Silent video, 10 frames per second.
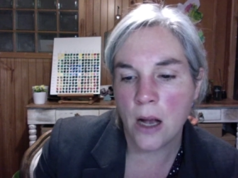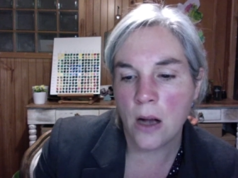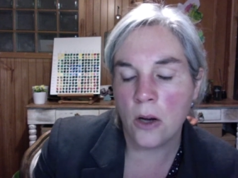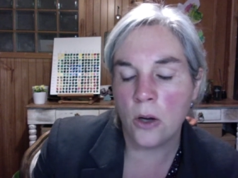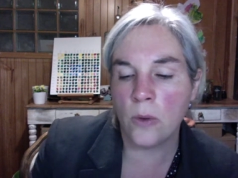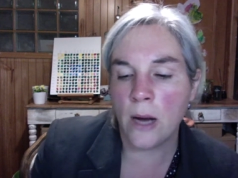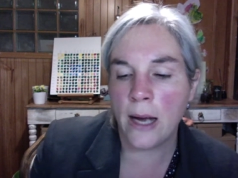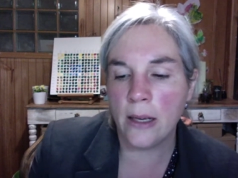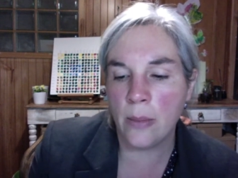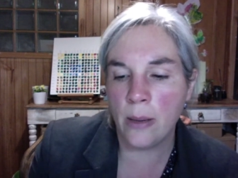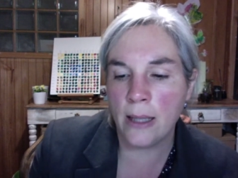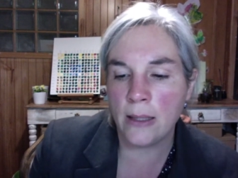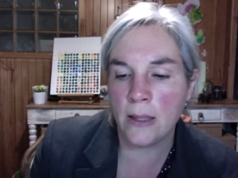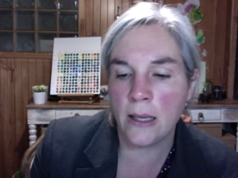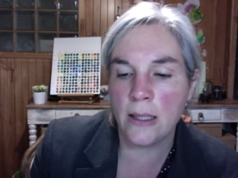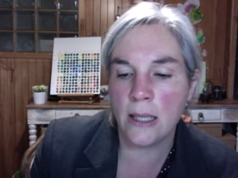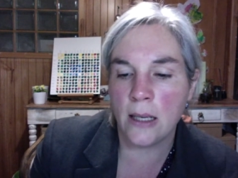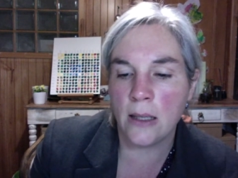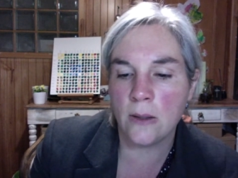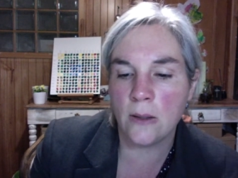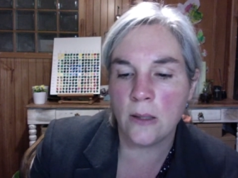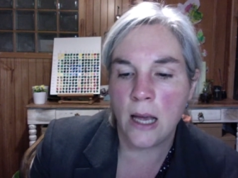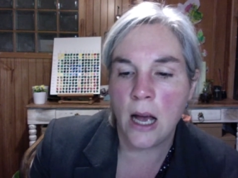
All right, Laban said, tell us.